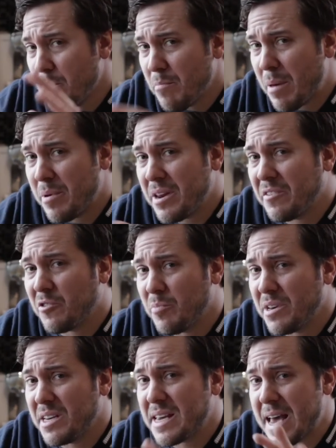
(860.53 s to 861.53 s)
Maybe it needs to
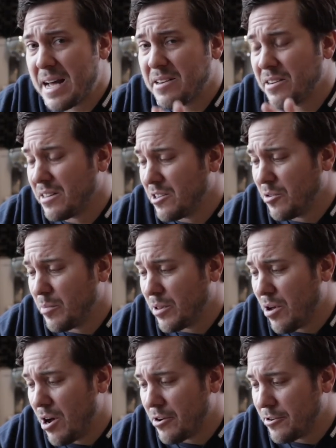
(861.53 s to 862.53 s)
be decanted a little
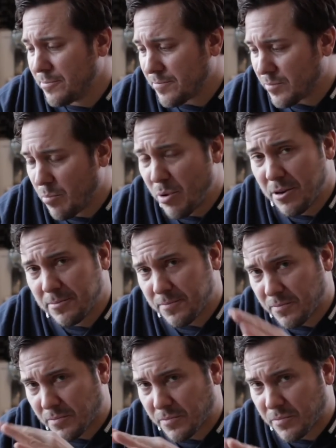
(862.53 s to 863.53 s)
bit longer, but
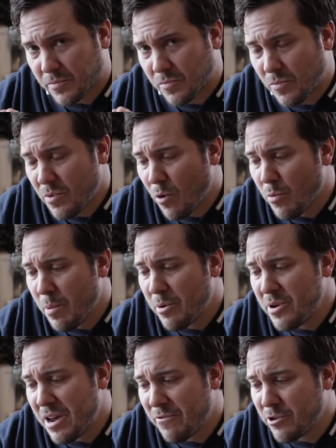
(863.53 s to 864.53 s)

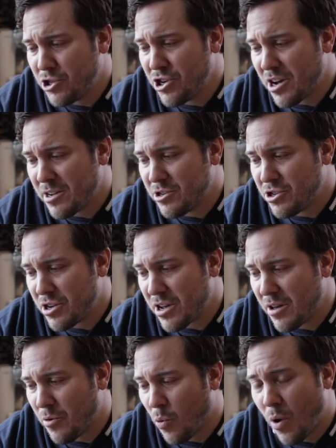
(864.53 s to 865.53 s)
remember, never judge
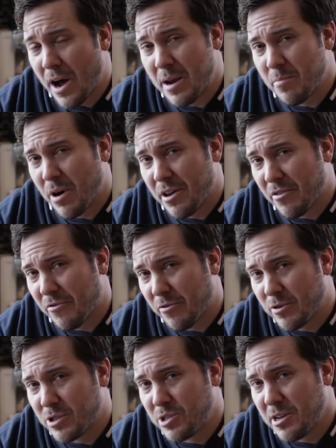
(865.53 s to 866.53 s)
the wine by your
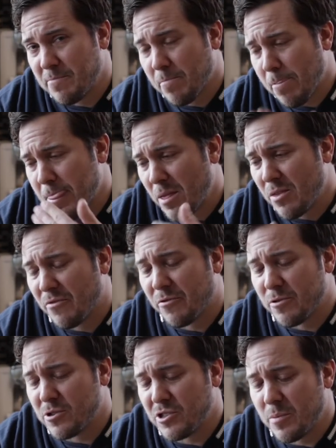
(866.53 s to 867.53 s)
first sip. The
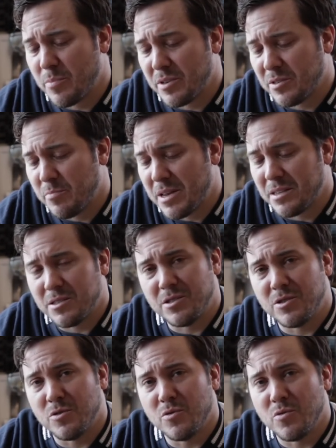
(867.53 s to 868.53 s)
first sip is meant
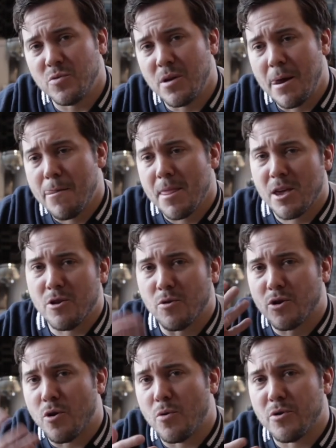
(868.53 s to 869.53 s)
to, you
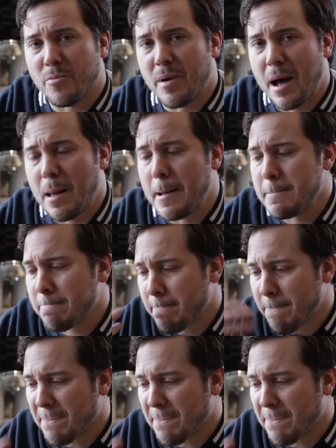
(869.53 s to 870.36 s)
know, coat your palate,